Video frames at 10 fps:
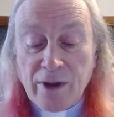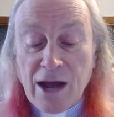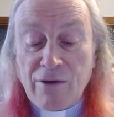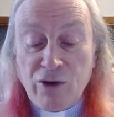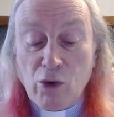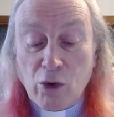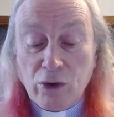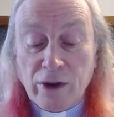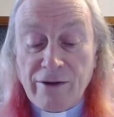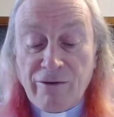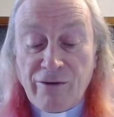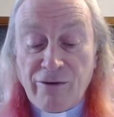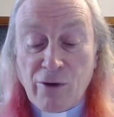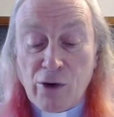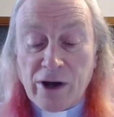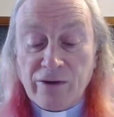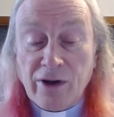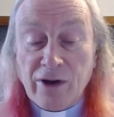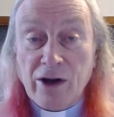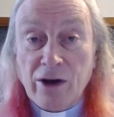If you only focus
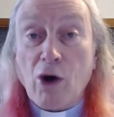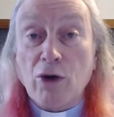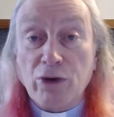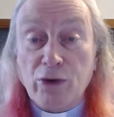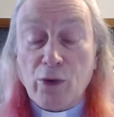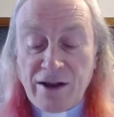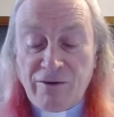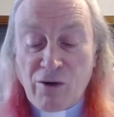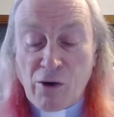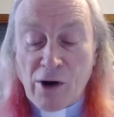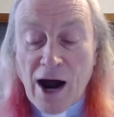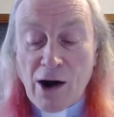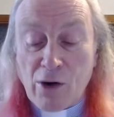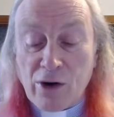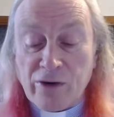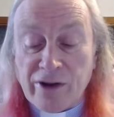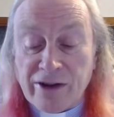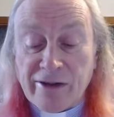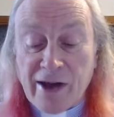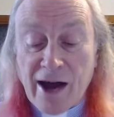on 24 hours
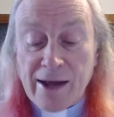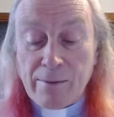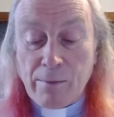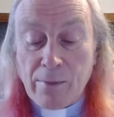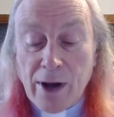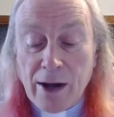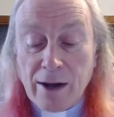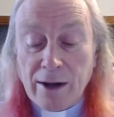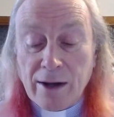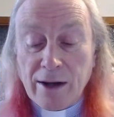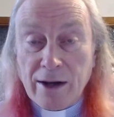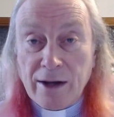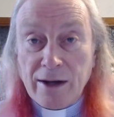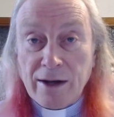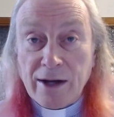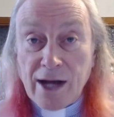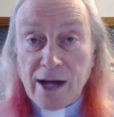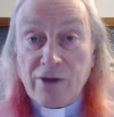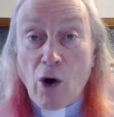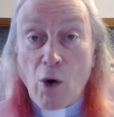at a time,
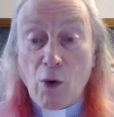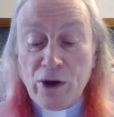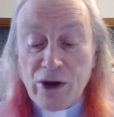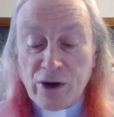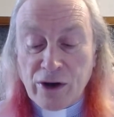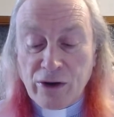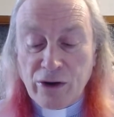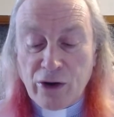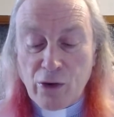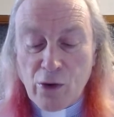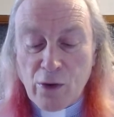it's all you can do.